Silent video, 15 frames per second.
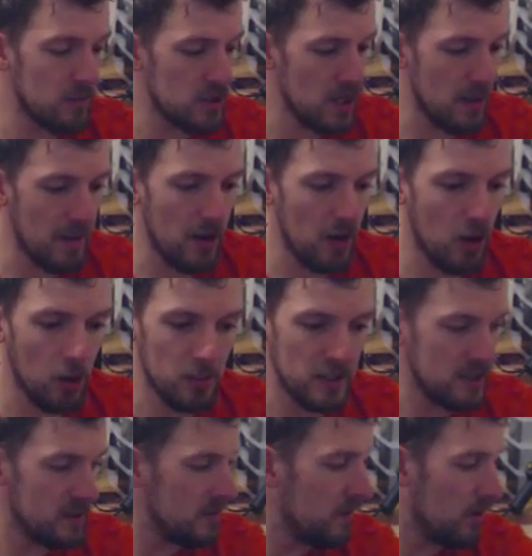chat about
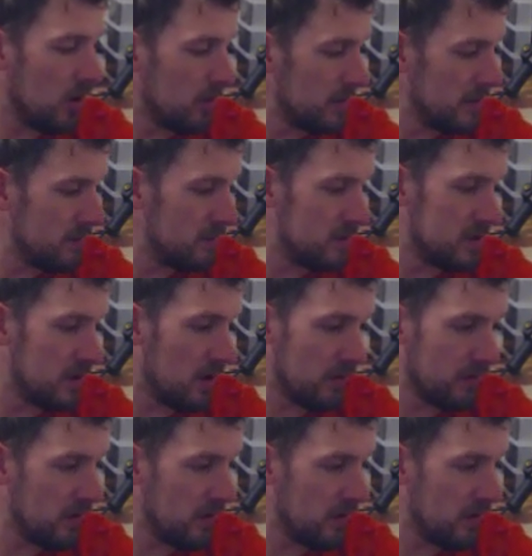hobby stuff.